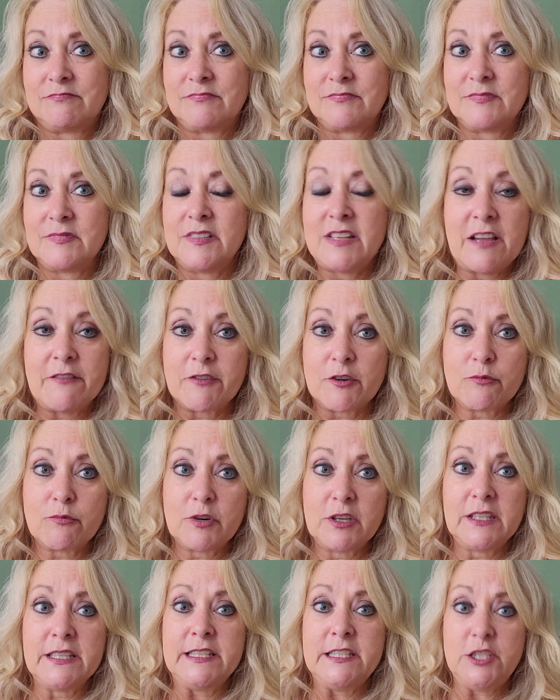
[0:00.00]
never
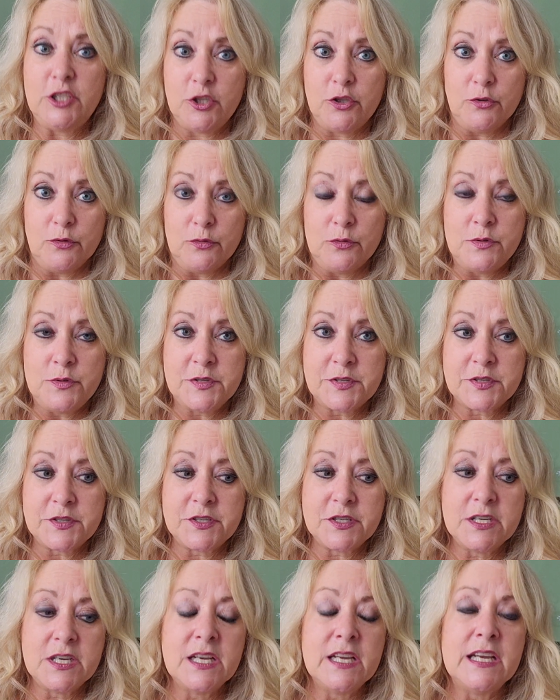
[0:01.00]
really used
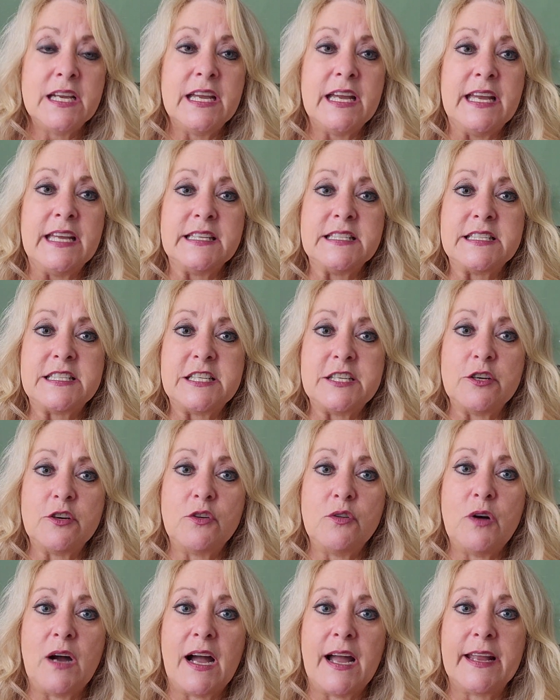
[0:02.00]

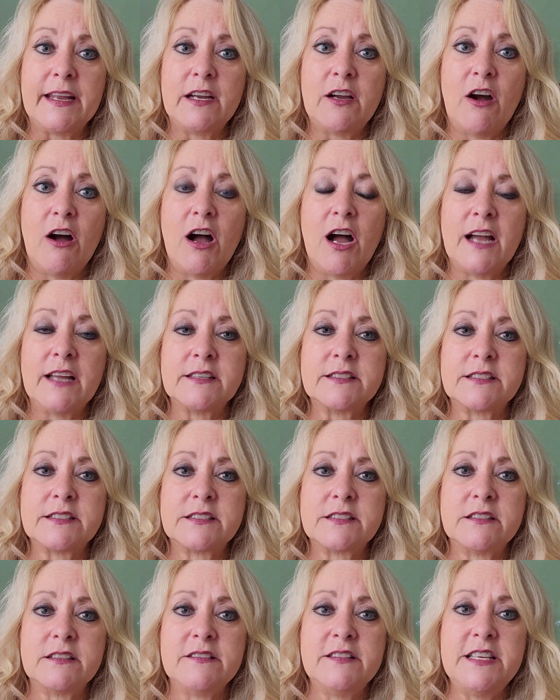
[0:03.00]
until I
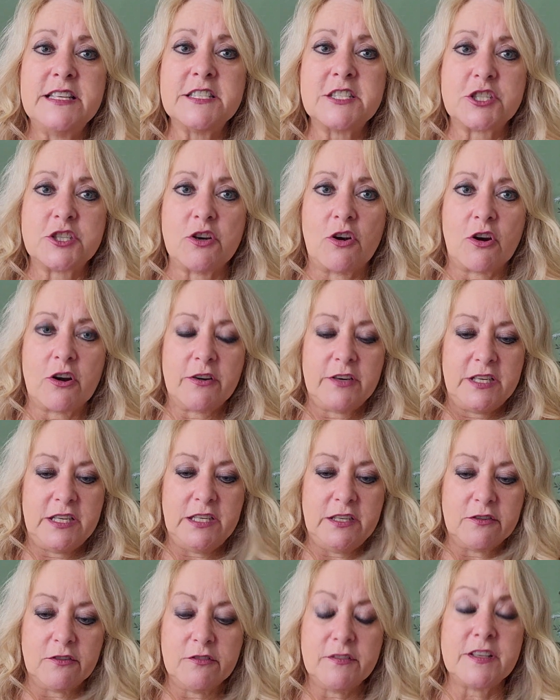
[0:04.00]
got this yarn
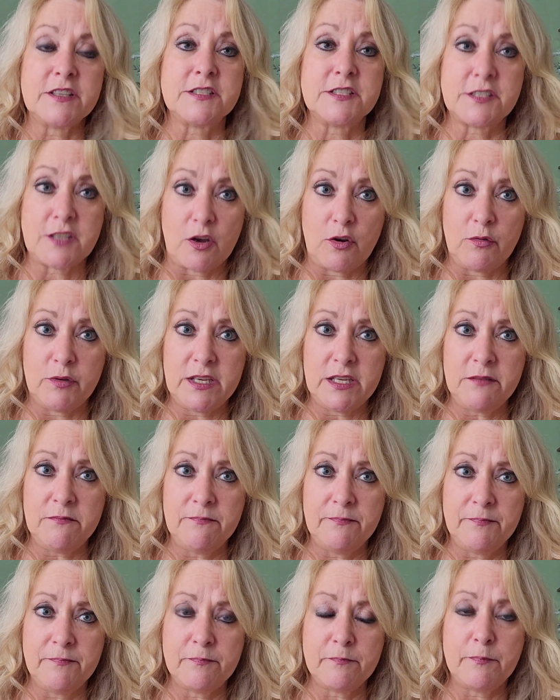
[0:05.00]
here, the Zooey
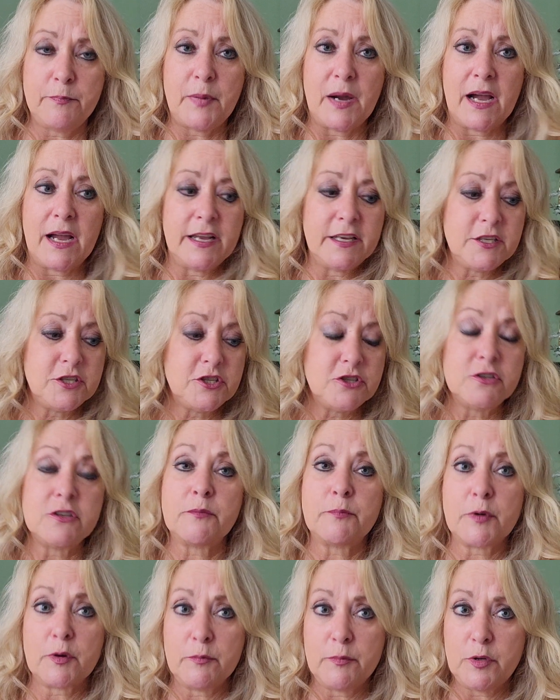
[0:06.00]
by
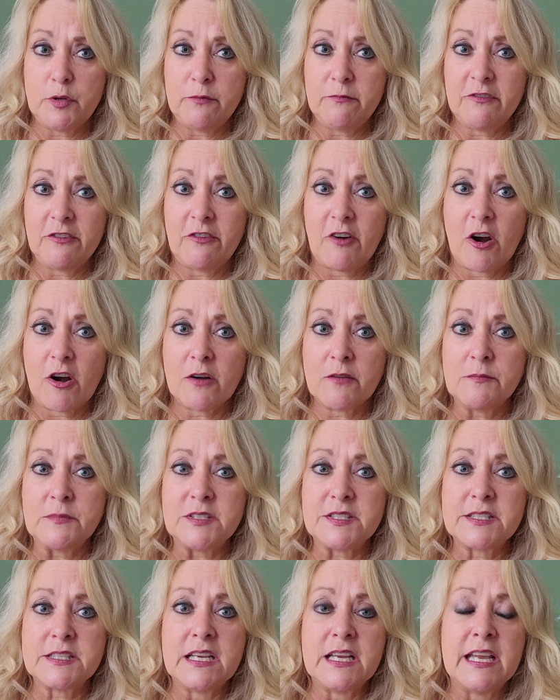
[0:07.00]
Juniper Moon
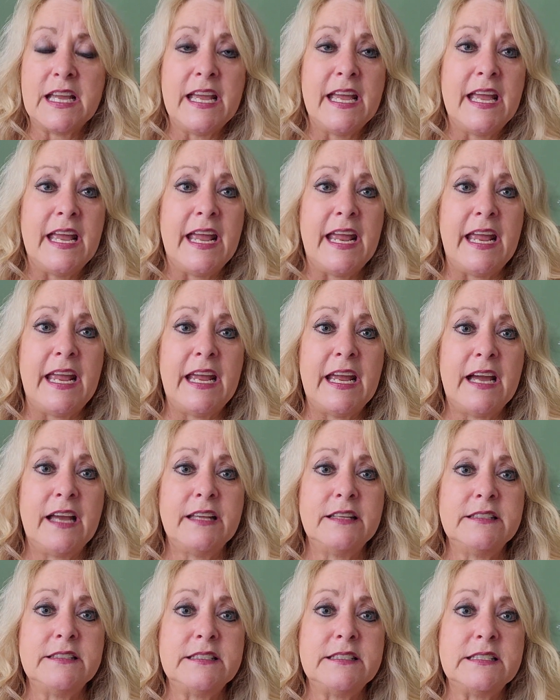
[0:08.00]
Farms.
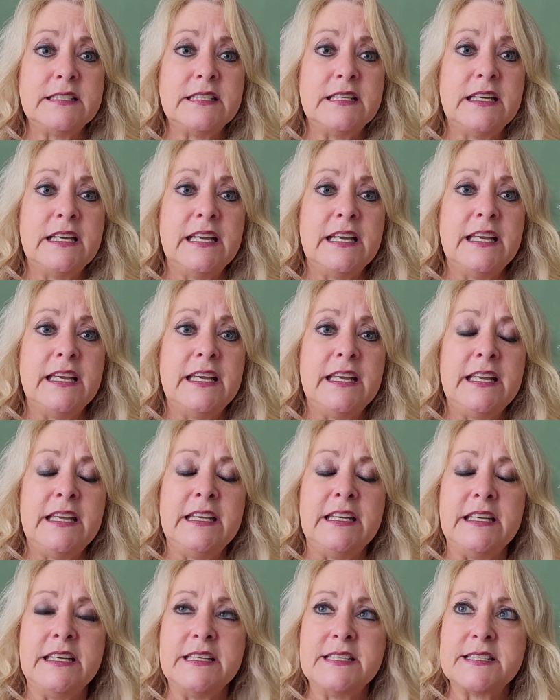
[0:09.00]
And
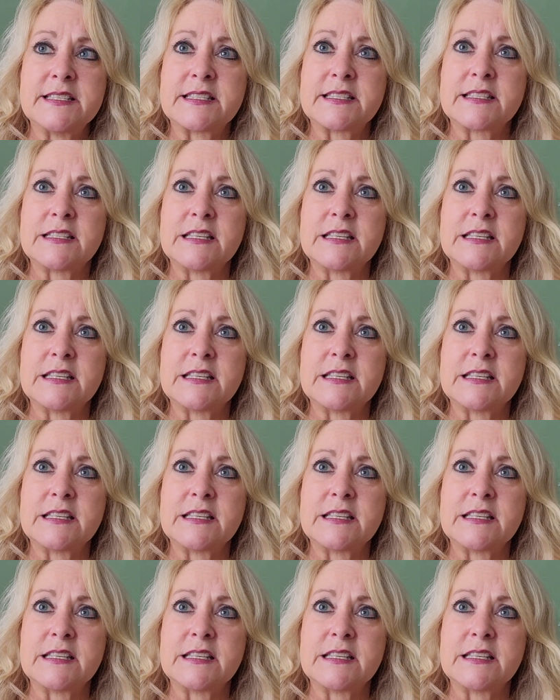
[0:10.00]
it